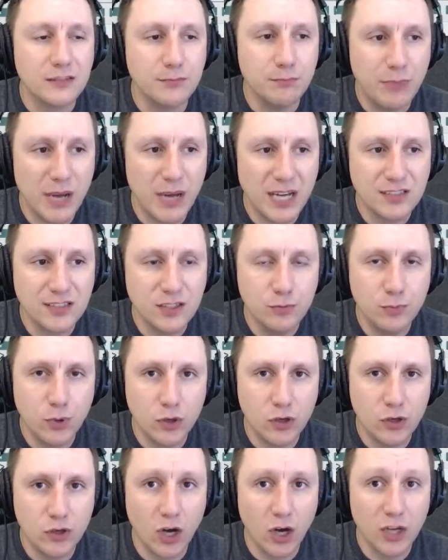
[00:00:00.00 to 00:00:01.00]
it's best to
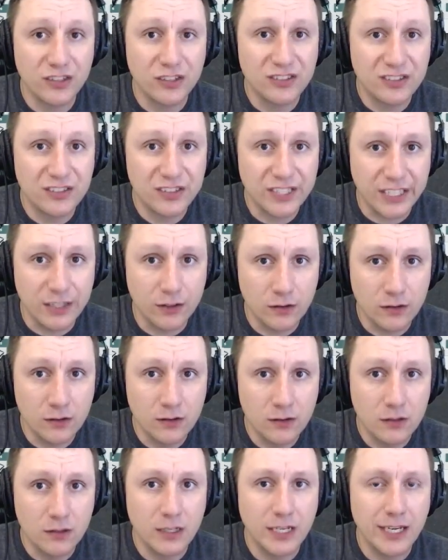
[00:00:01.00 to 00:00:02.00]
put it on steel,
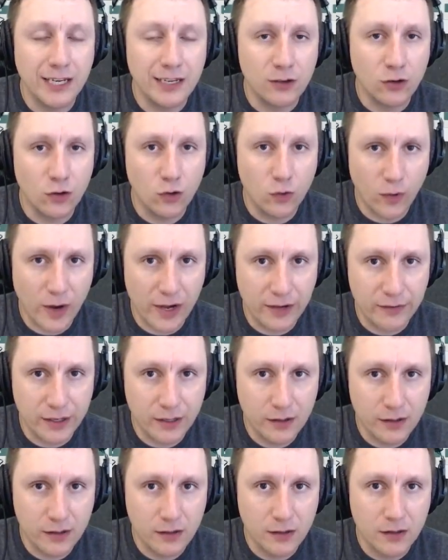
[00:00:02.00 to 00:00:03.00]
engrave
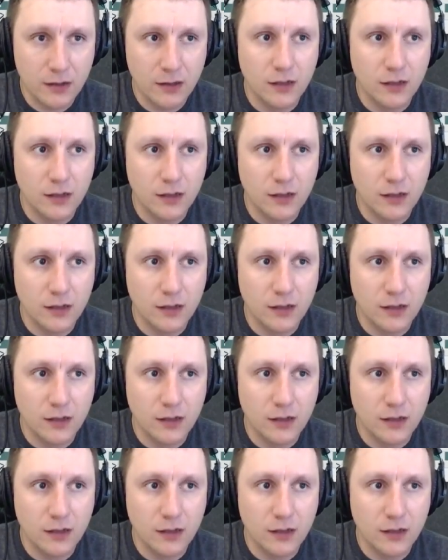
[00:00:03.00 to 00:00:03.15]
it,